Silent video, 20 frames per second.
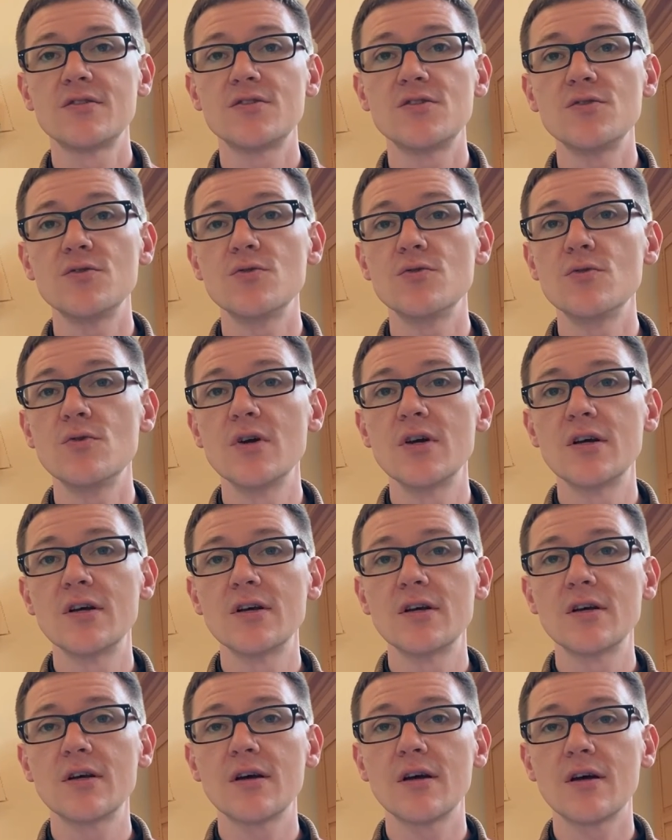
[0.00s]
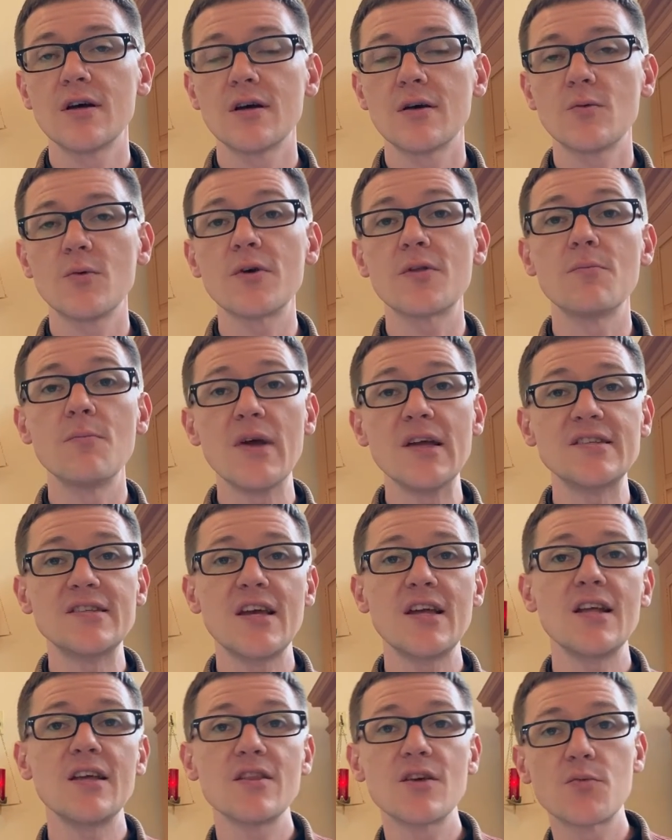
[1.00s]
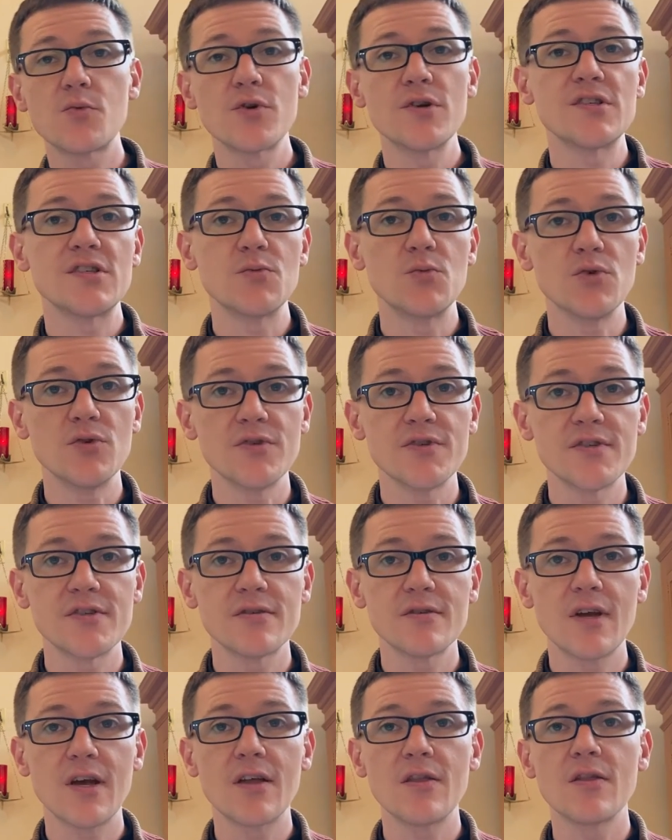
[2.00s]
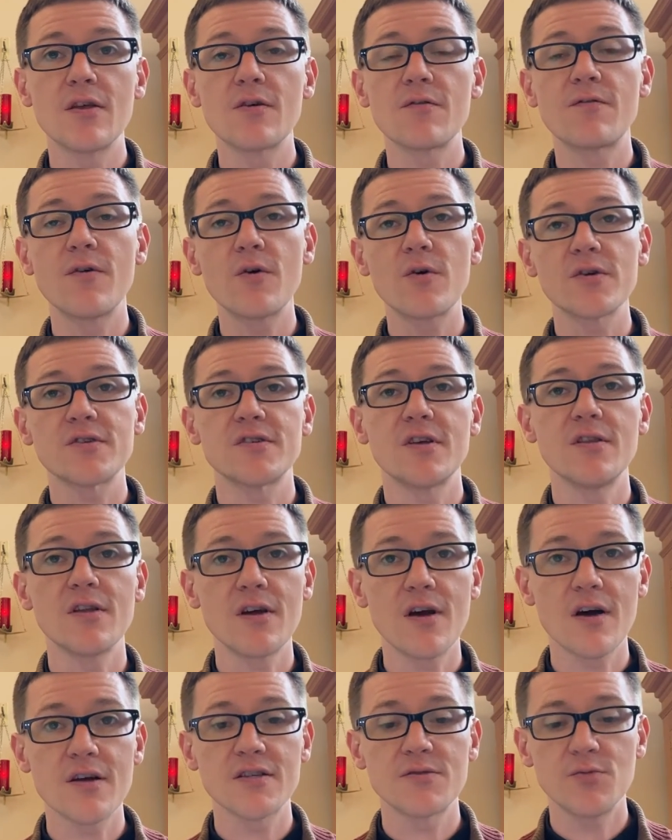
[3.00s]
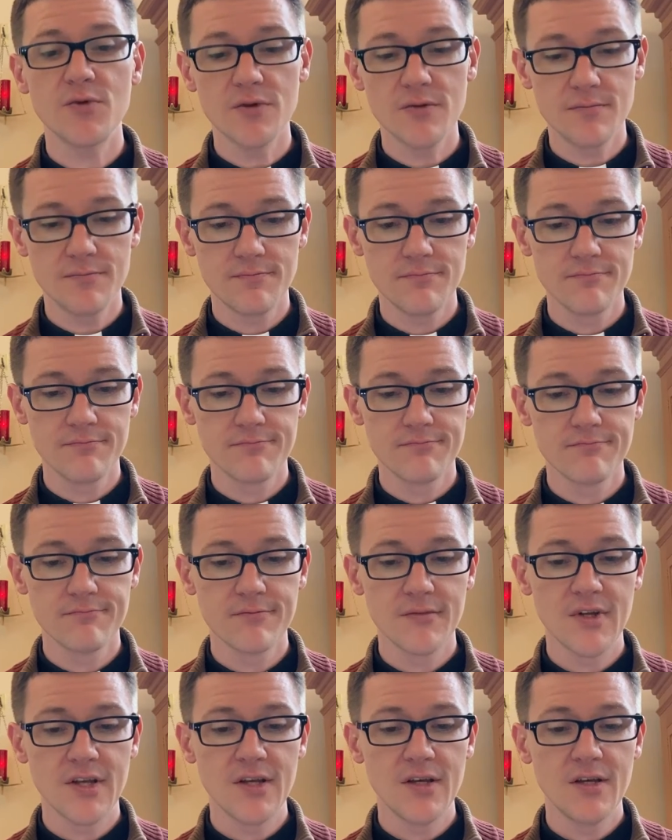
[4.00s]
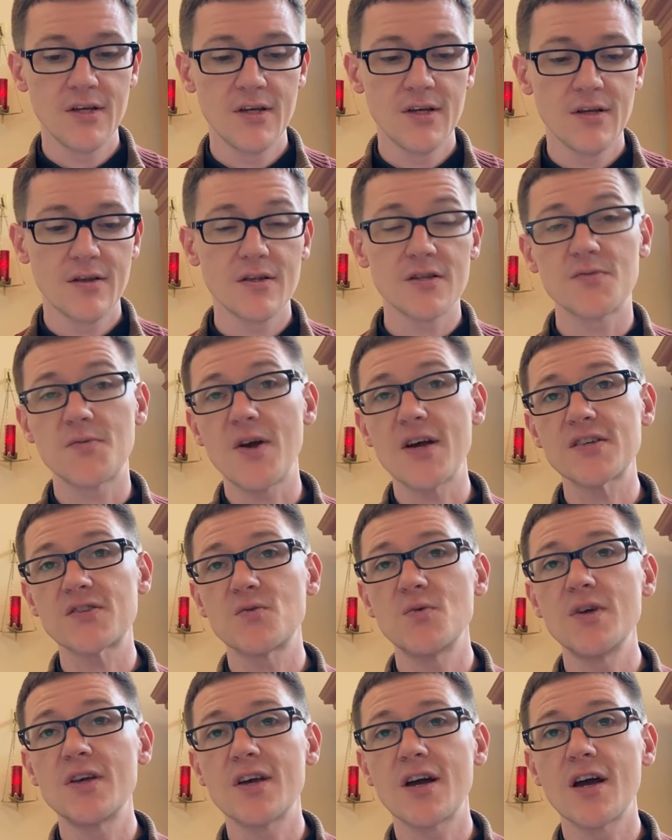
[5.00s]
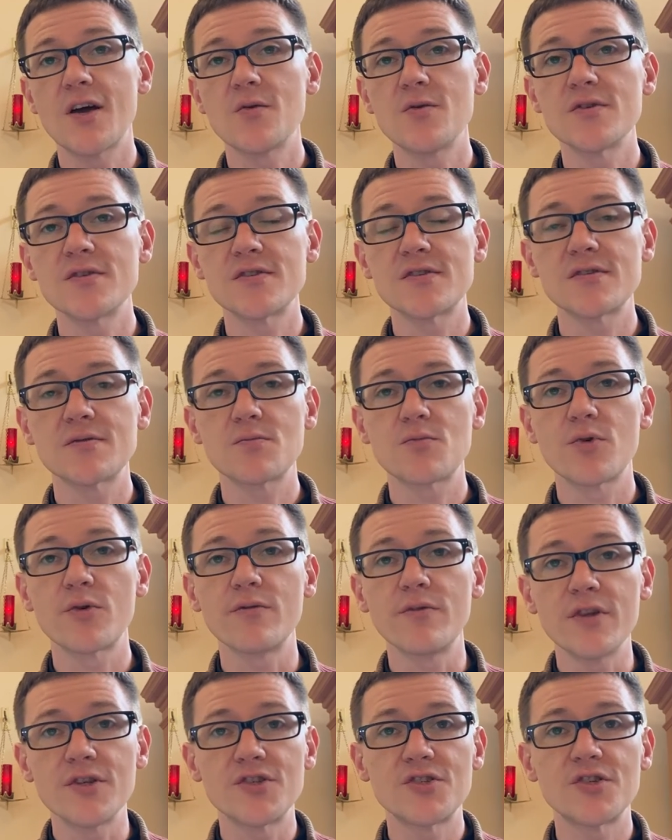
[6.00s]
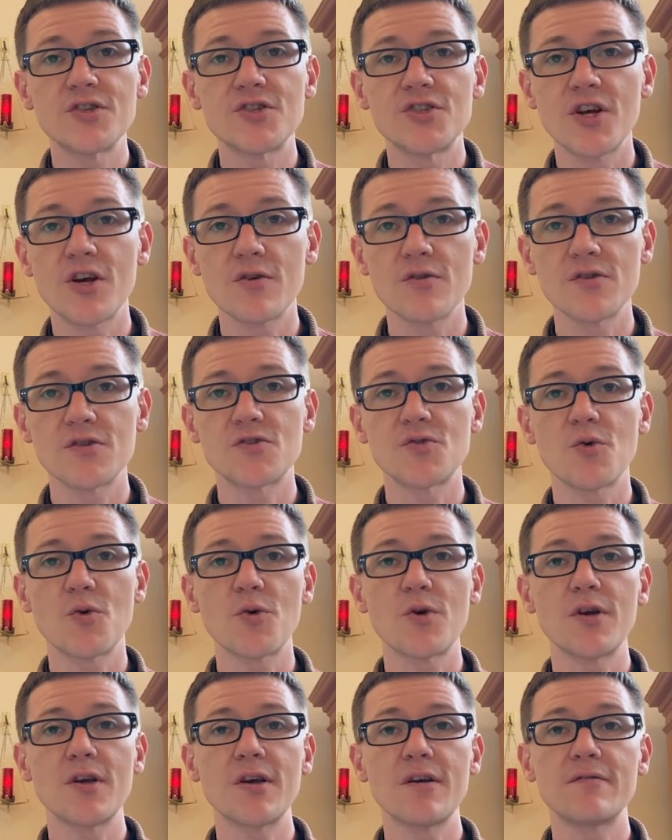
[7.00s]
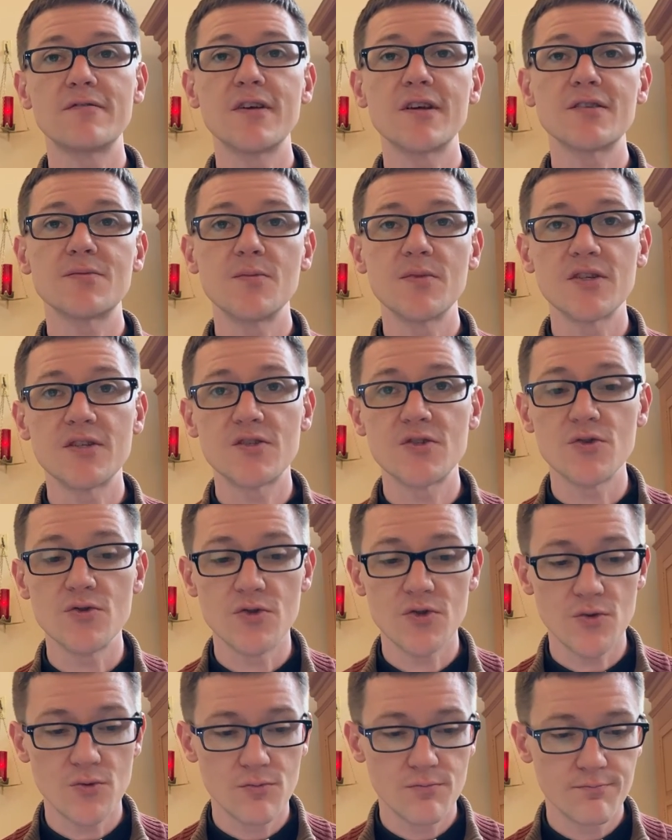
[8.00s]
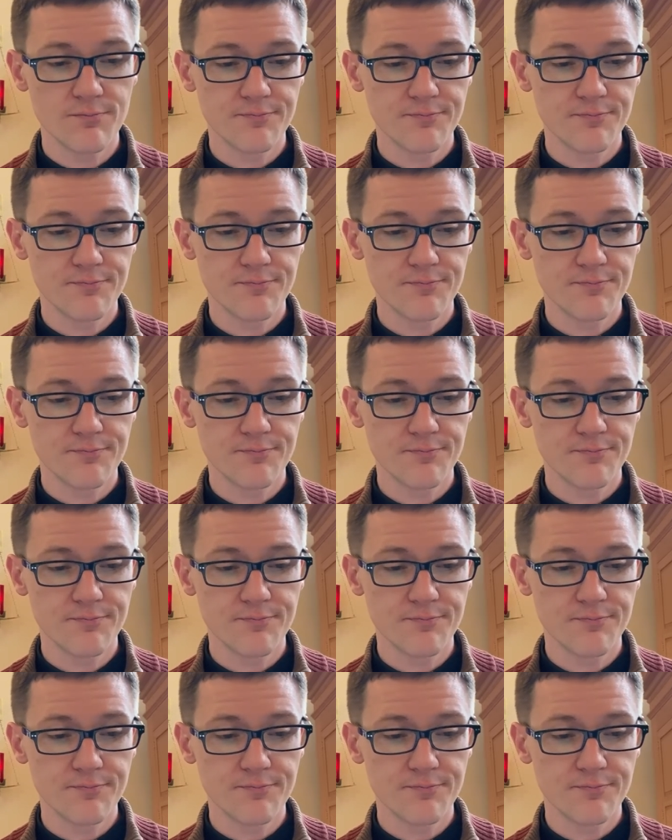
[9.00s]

to, uh, with maintaining their principles and their focus on the gospel. This past week I was privileged to share the story of Desmond Tutu.